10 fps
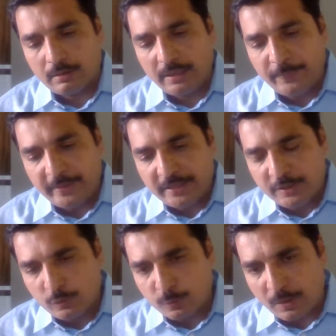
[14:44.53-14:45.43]
if it
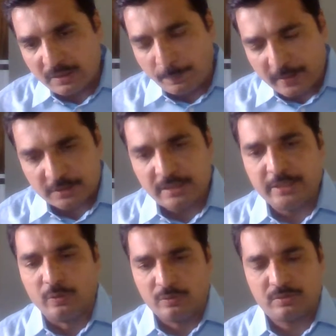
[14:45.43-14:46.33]
is used for the personal
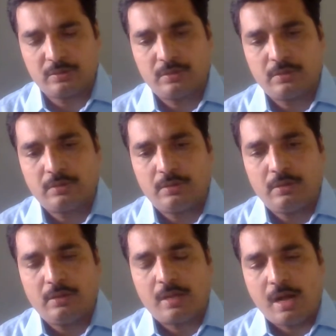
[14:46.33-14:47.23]
use,
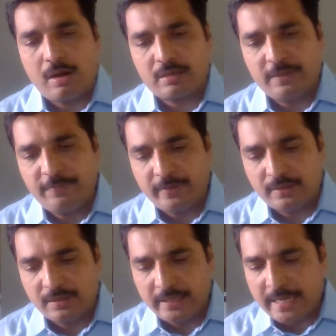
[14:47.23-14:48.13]
or if
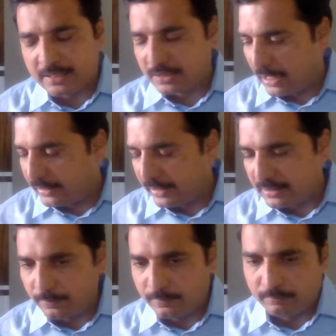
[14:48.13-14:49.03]
he has started
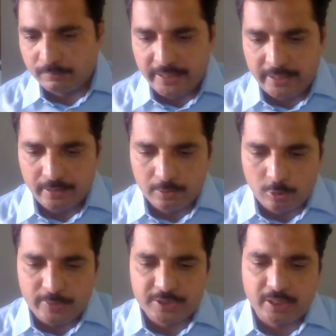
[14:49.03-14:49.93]
some the
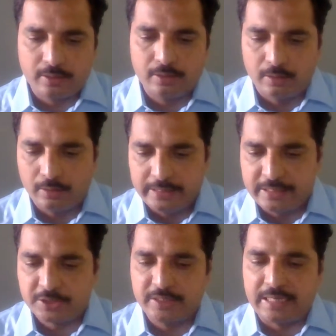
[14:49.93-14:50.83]
domestic
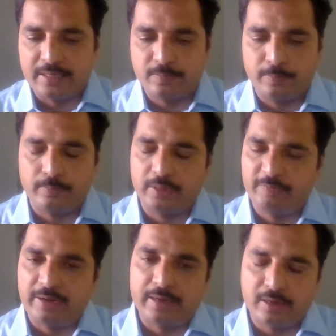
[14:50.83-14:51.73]
industries as
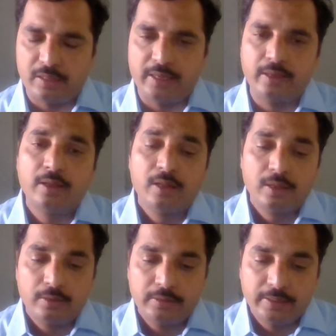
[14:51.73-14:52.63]
defined under the
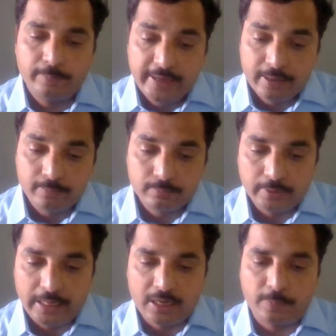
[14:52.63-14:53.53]

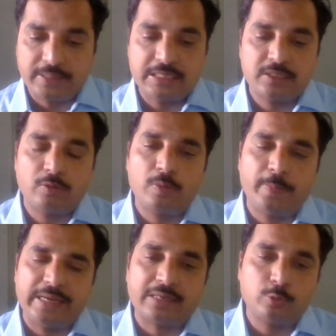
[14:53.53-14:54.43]
Medium Enterprises
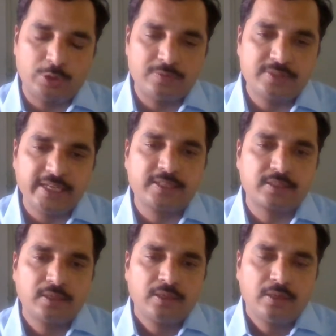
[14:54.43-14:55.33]
Development Act
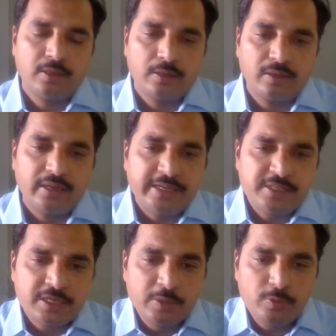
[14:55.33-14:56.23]
2006, it
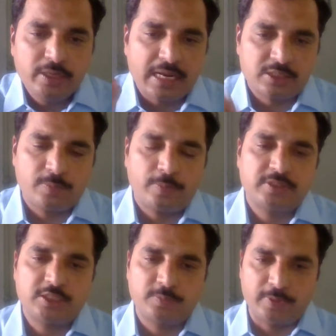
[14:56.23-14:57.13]
is a duty cast
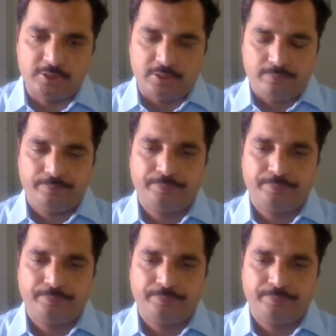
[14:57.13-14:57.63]
upon such a person.